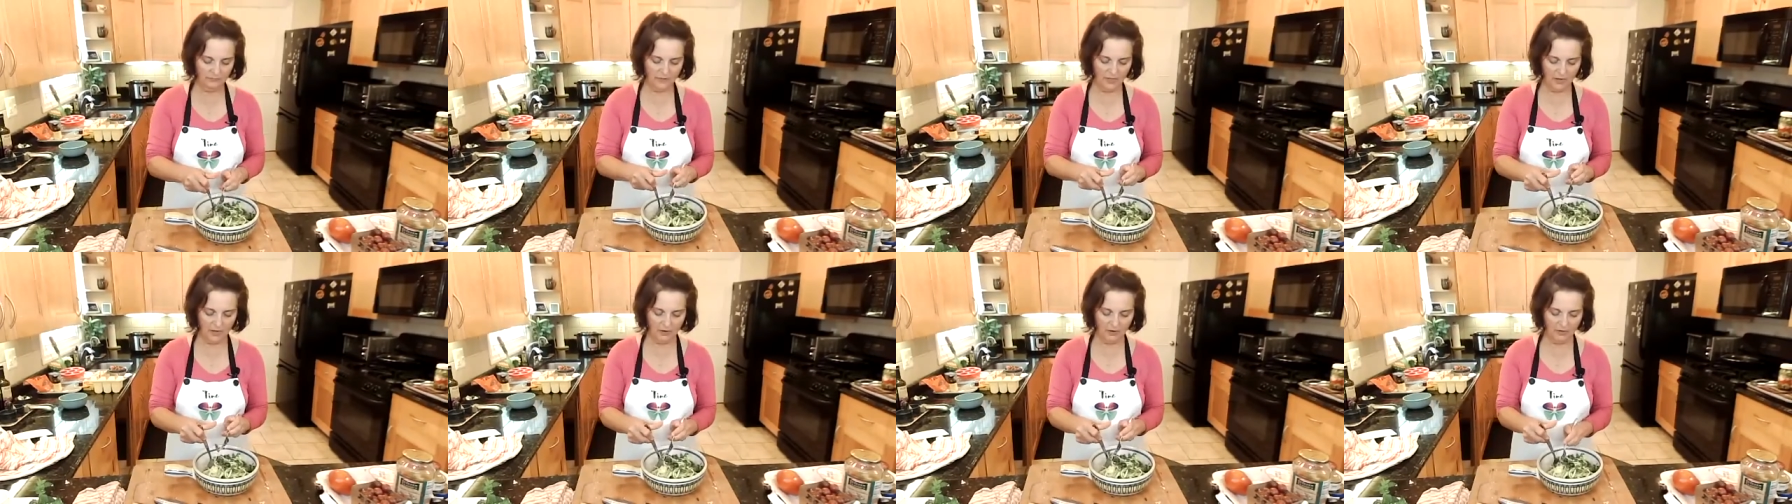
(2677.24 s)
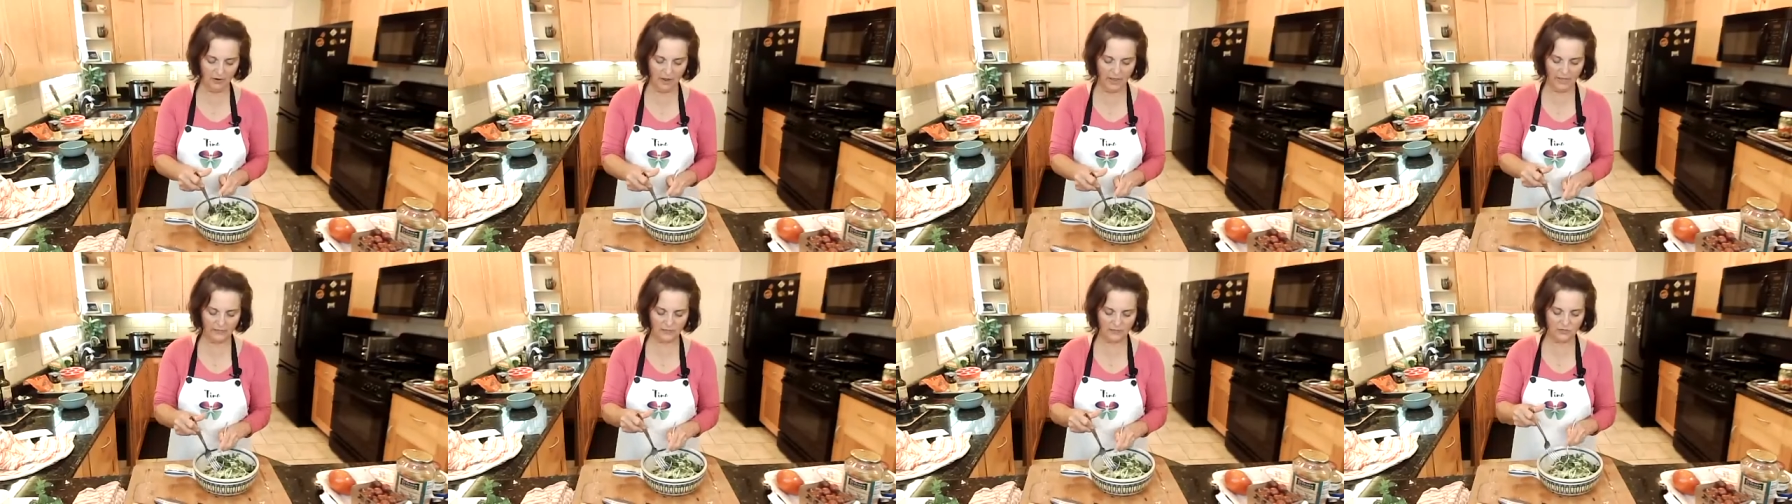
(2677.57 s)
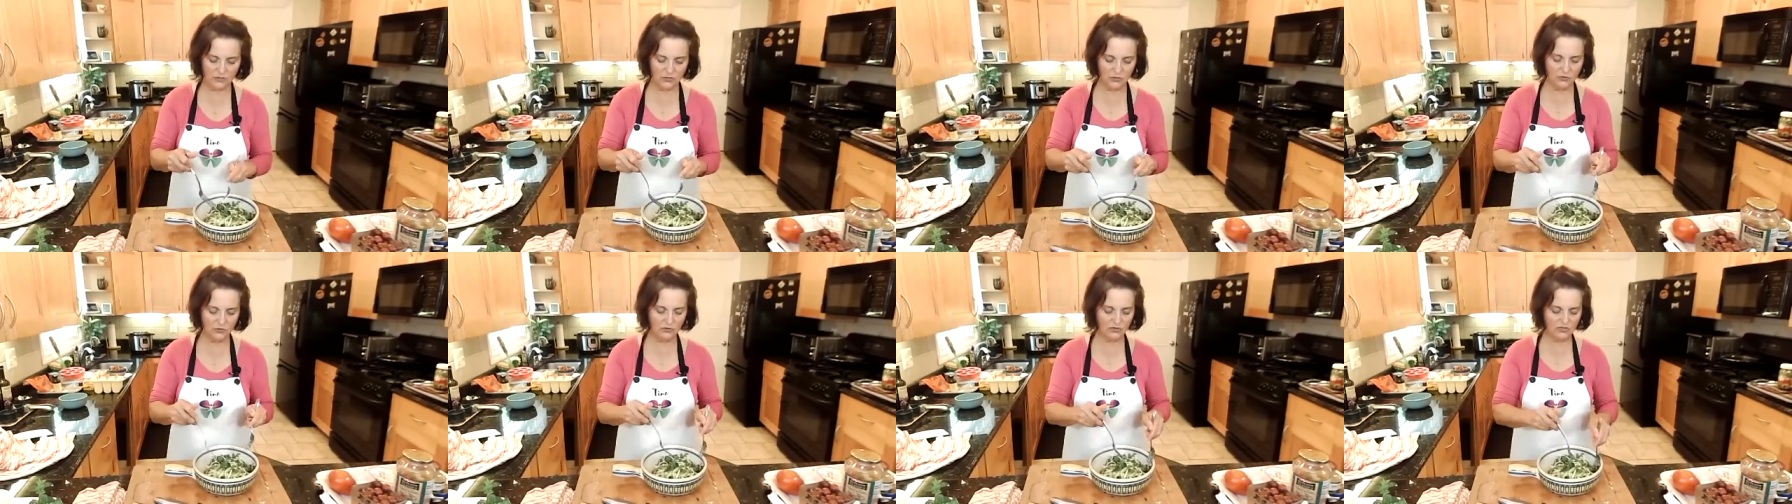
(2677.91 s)
All right.
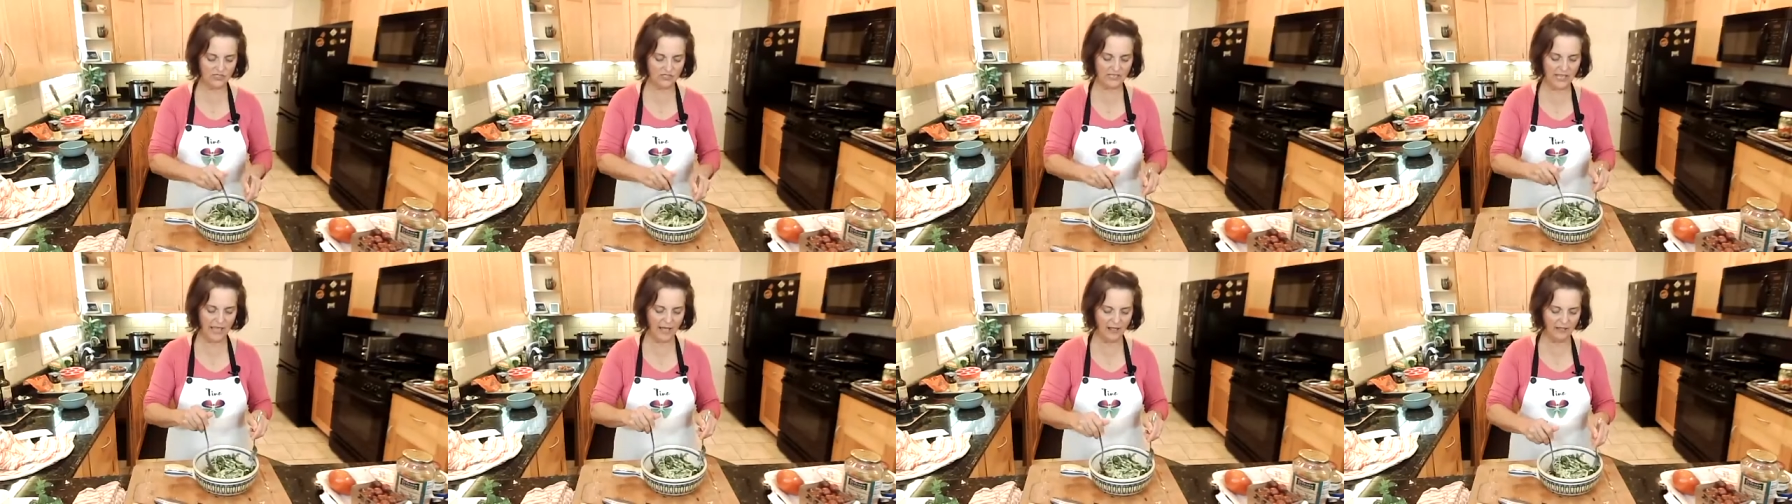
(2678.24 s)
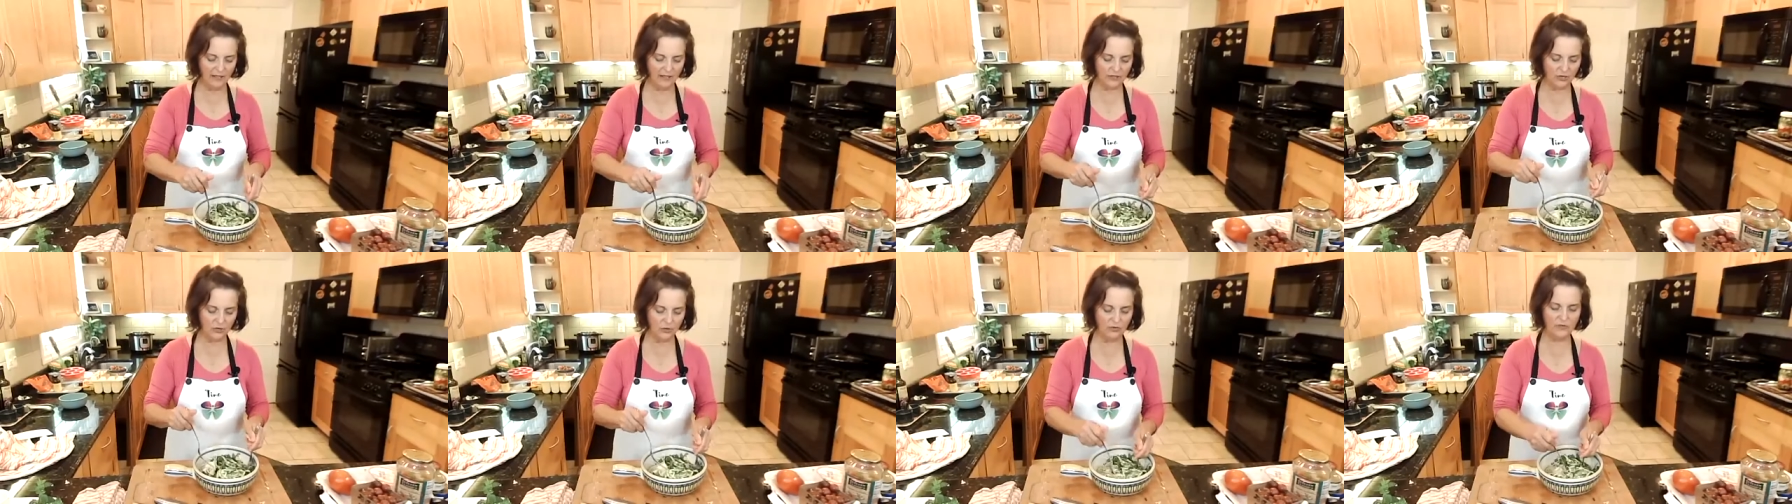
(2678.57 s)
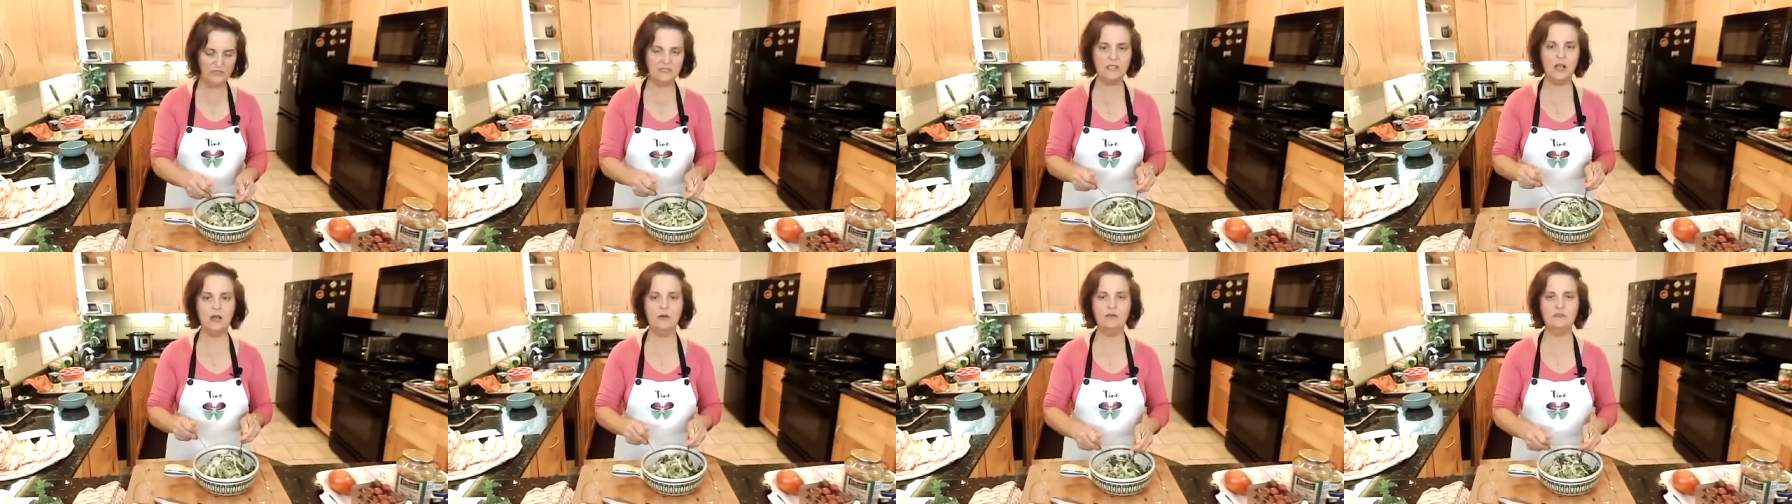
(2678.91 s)
Zoodle salad. Who
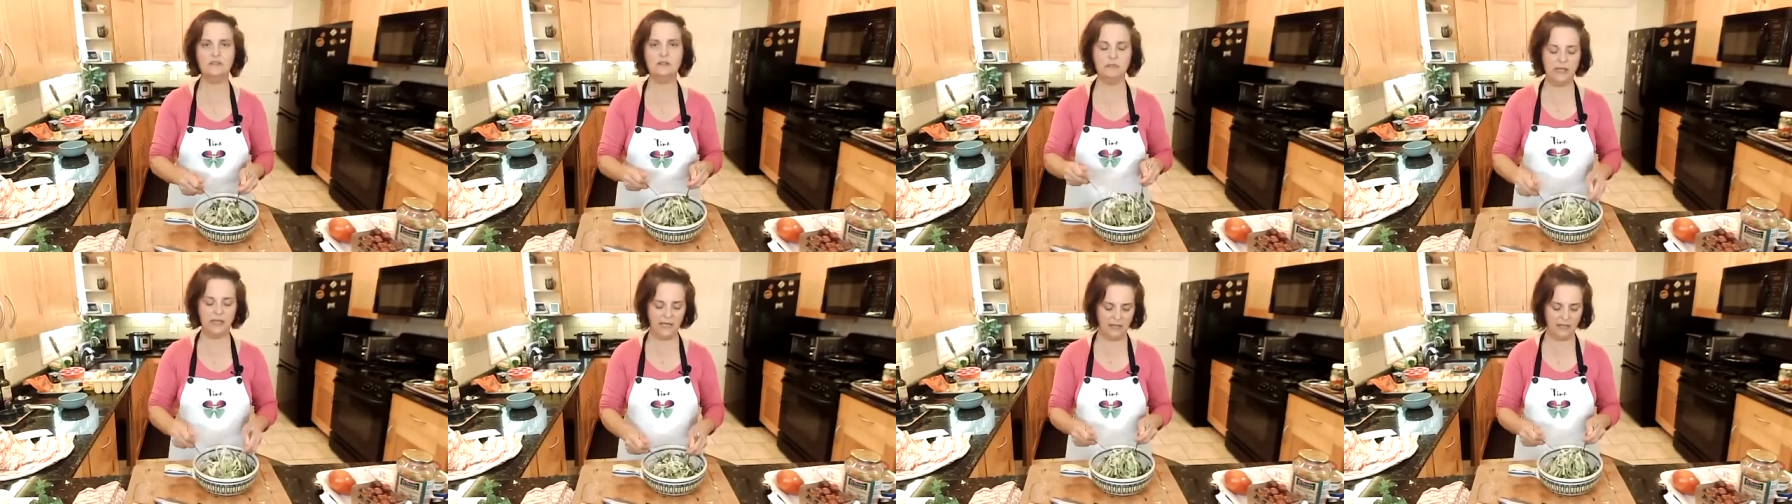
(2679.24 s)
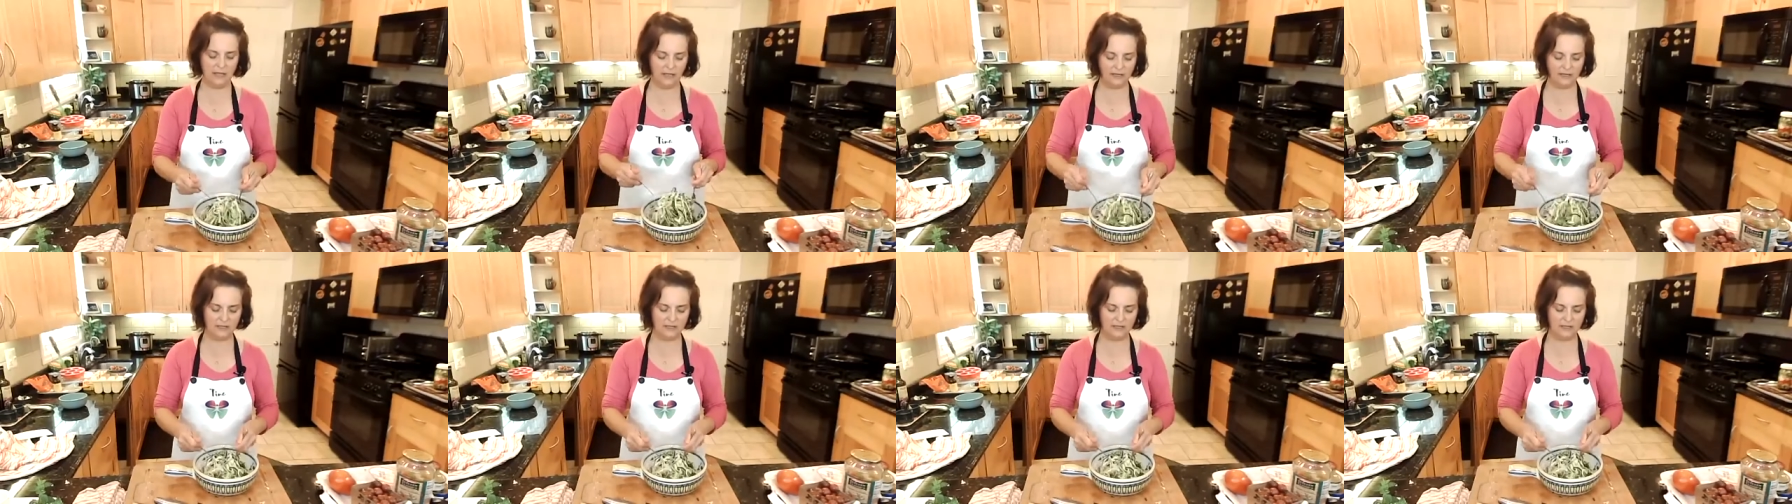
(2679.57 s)
is going to make